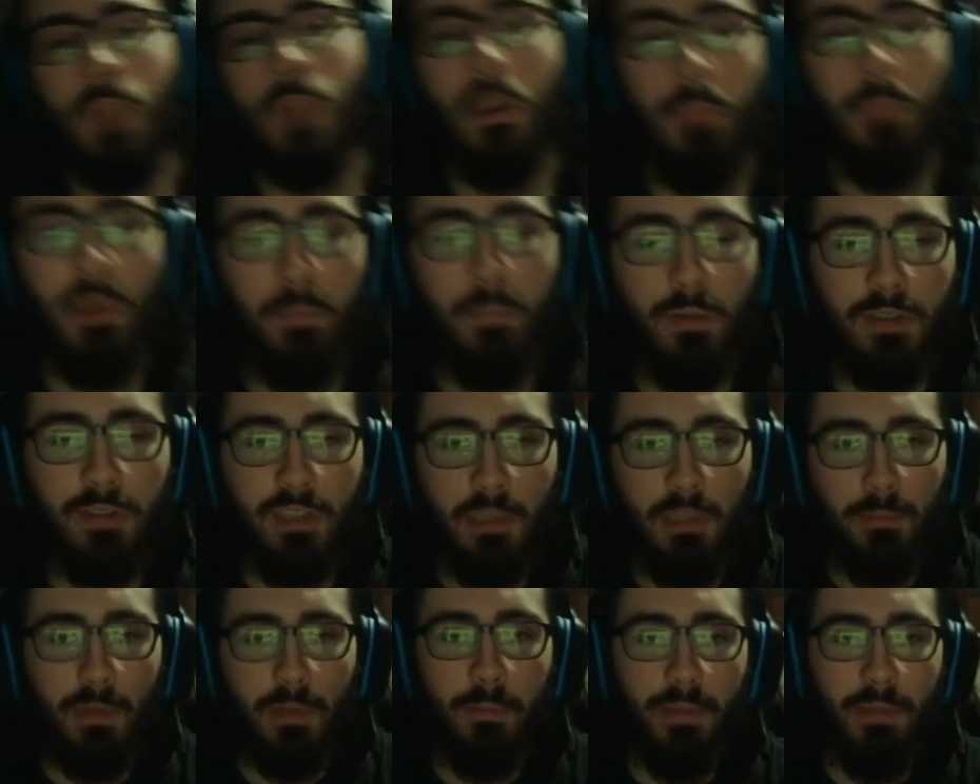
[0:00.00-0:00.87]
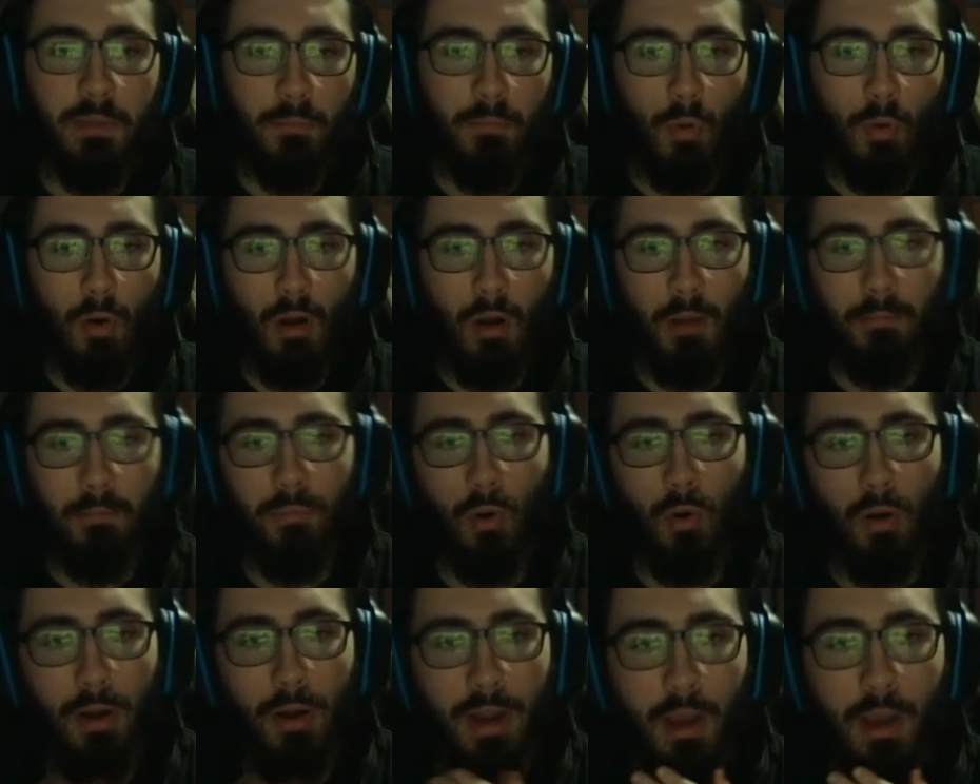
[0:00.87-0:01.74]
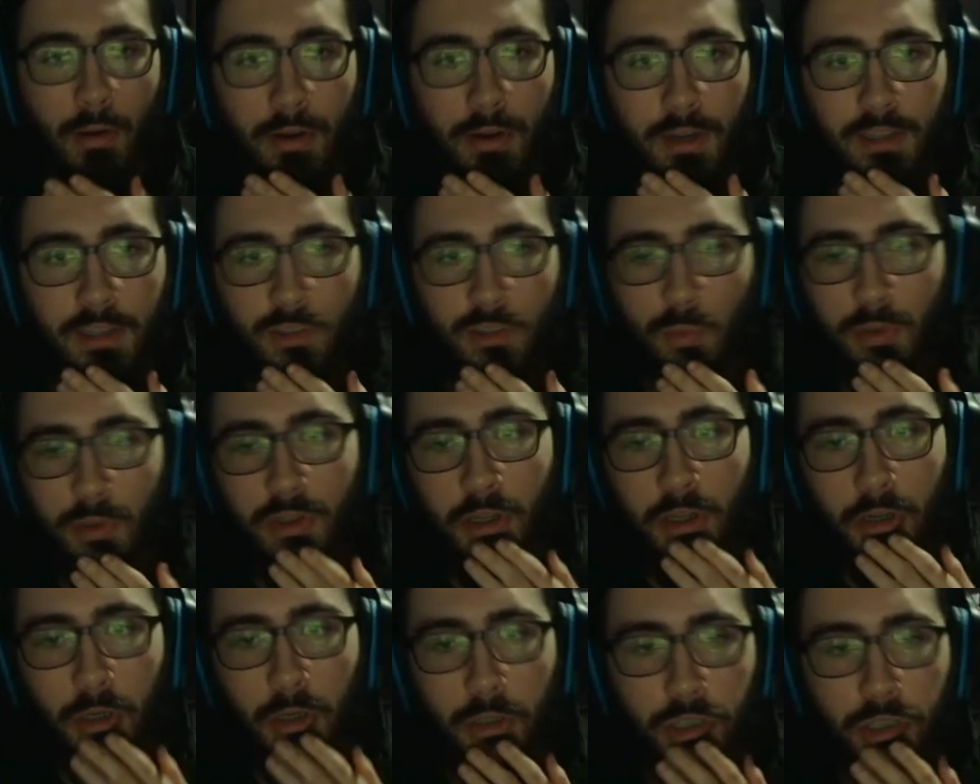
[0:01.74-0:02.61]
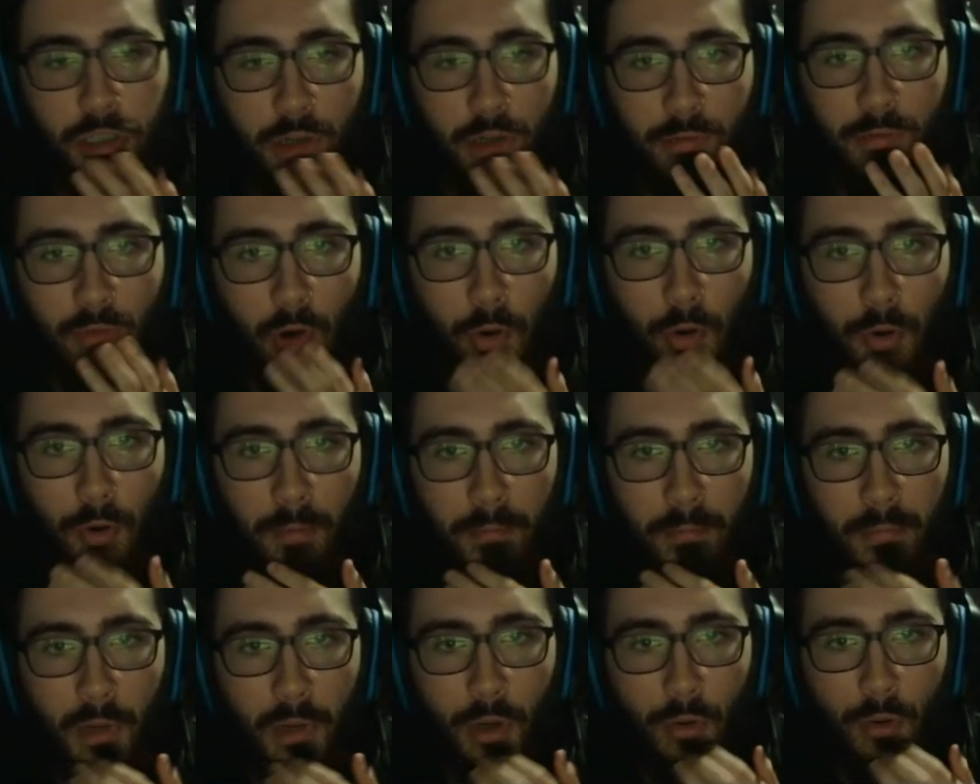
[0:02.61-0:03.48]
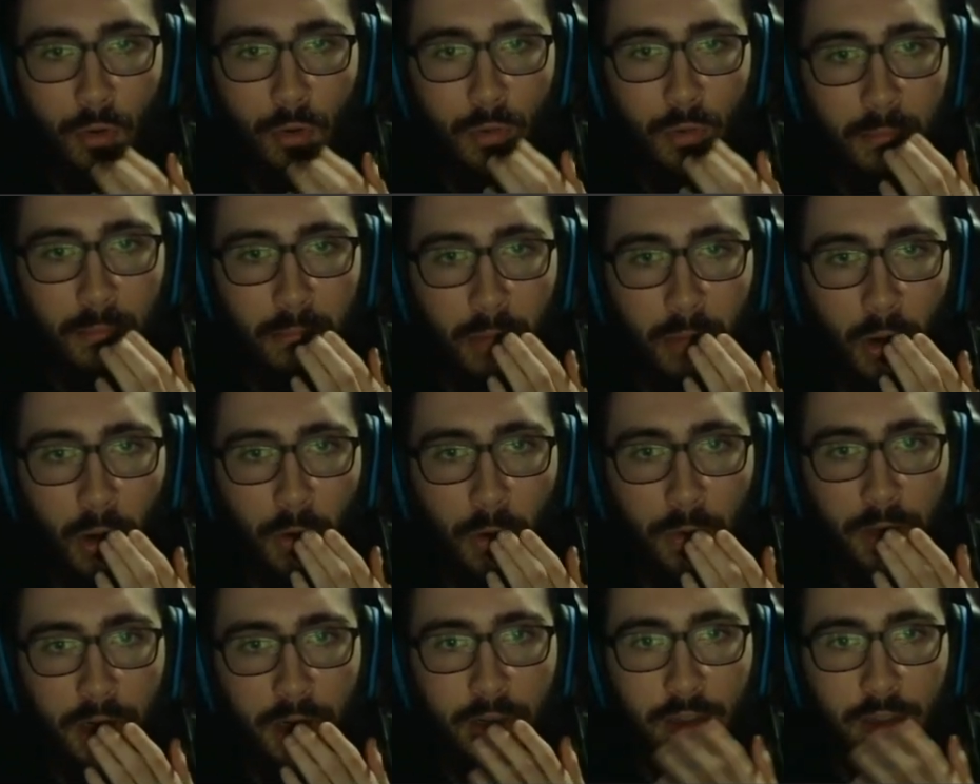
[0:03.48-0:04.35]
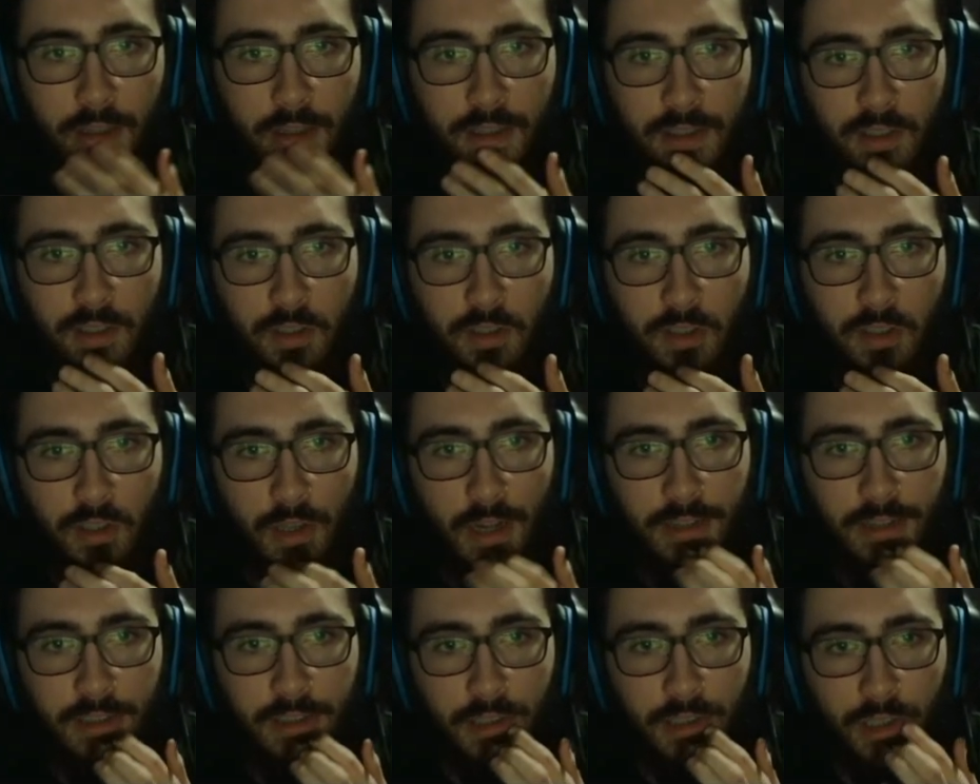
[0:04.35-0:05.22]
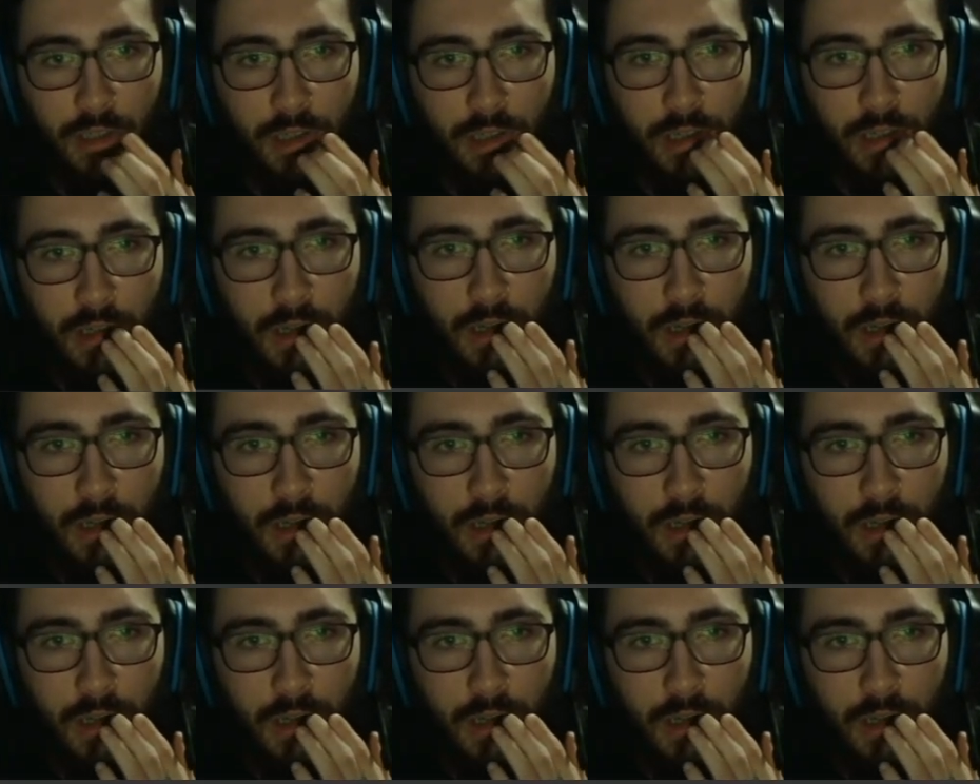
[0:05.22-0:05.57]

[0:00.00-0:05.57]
people seem to be more on board nowadays with the notion of Rotom-Mow broken at least, so that's good.